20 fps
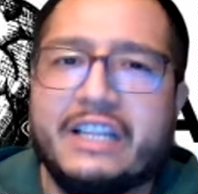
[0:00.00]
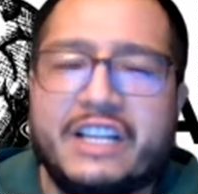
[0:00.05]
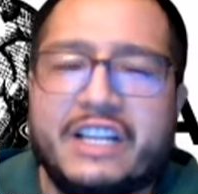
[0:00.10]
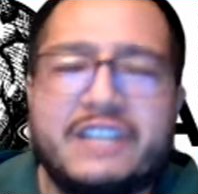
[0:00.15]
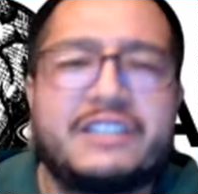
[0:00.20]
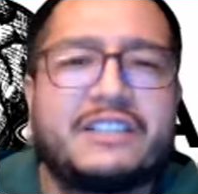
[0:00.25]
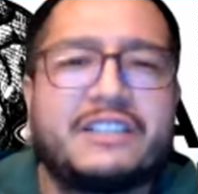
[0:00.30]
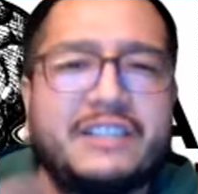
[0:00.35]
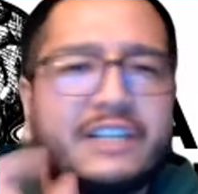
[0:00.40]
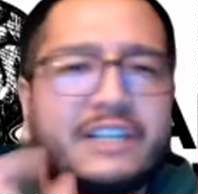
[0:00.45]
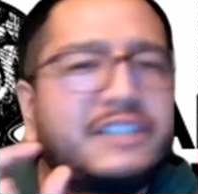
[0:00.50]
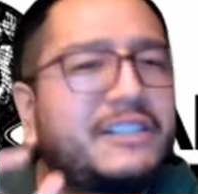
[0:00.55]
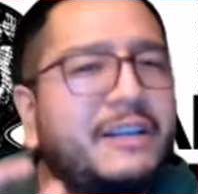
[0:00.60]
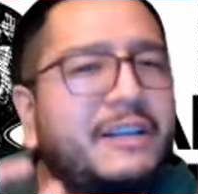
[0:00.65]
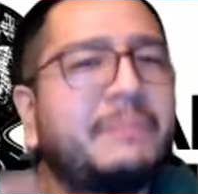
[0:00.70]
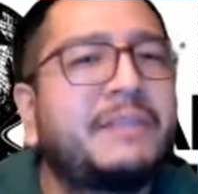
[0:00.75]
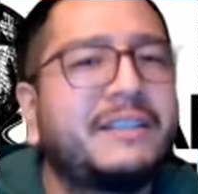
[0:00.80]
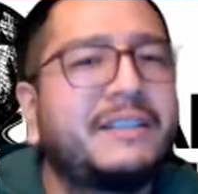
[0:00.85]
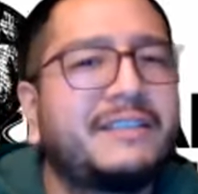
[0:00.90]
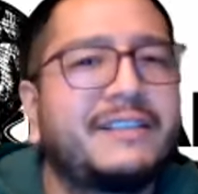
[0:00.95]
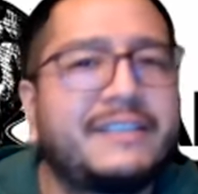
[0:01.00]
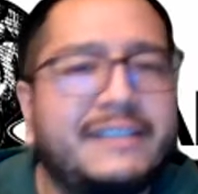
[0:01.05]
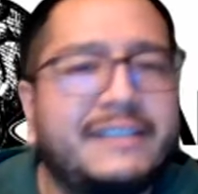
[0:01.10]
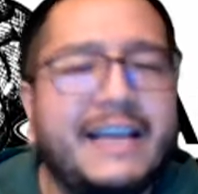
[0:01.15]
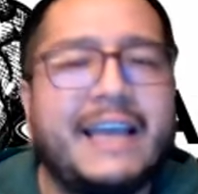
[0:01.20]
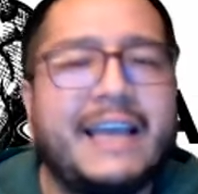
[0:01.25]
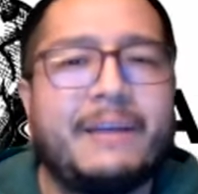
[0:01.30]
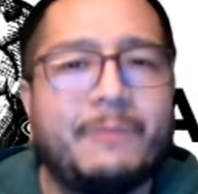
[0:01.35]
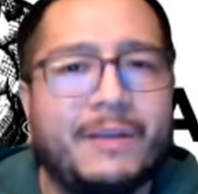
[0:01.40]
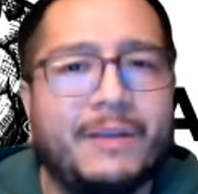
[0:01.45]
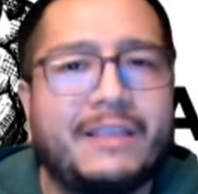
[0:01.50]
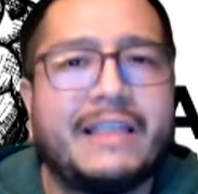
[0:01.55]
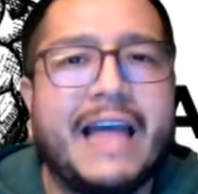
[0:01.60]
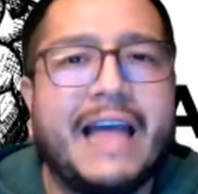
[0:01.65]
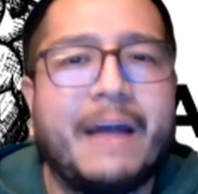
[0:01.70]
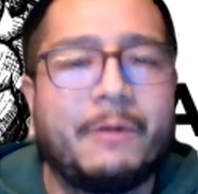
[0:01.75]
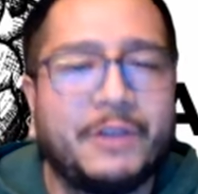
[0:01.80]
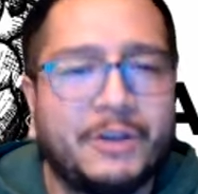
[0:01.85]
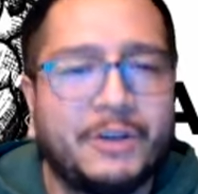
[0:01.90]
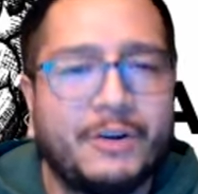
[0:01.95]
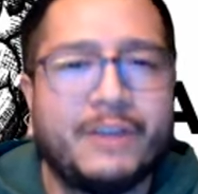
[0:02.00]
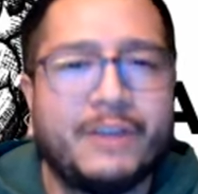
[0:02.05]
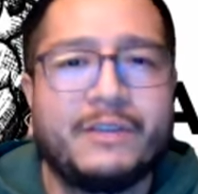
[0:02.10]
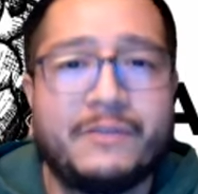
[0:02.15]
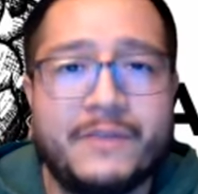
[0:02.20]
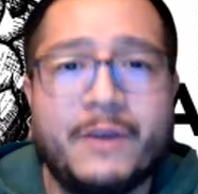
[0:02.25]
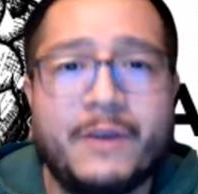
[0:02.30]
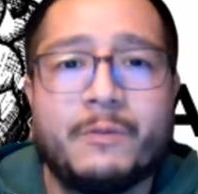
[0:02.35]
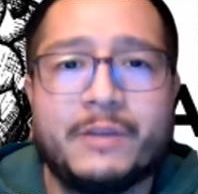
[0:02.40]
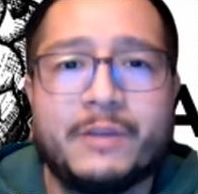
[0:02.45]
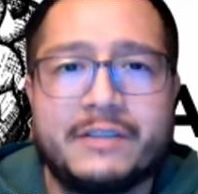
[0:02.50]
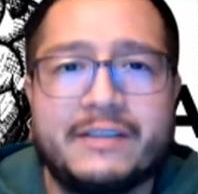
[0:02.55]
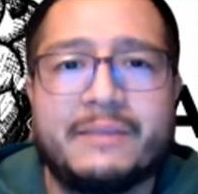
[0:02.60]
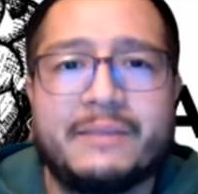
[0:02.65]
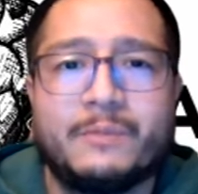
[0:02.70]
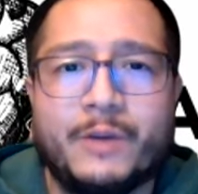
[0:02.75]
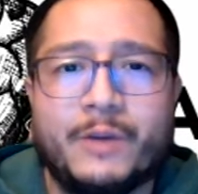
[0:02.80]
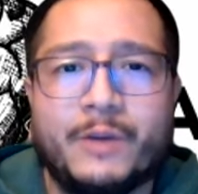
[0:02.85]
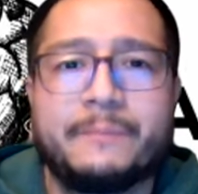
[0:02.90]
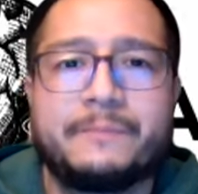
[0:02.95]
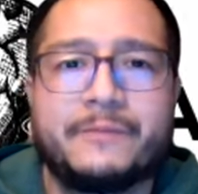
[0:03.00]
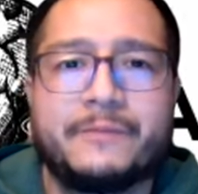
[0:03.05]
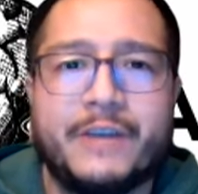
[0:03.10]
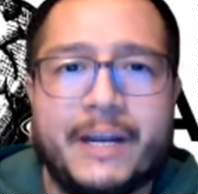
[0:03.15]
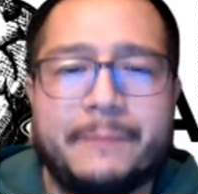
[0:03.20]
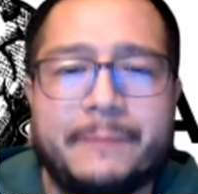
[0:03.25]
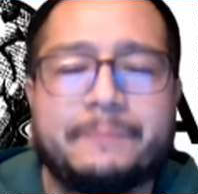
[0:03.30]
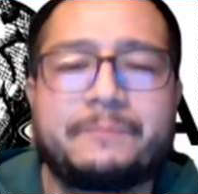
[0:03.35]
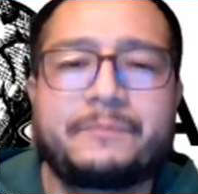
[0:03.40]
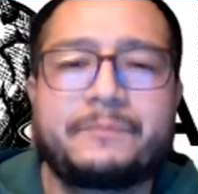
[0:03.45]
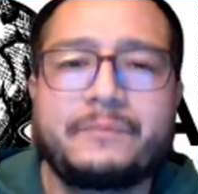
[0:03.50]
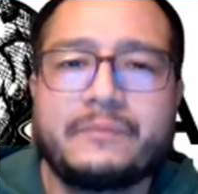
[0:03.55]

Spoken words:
there's something to say with that when you're on the phone with someone, right?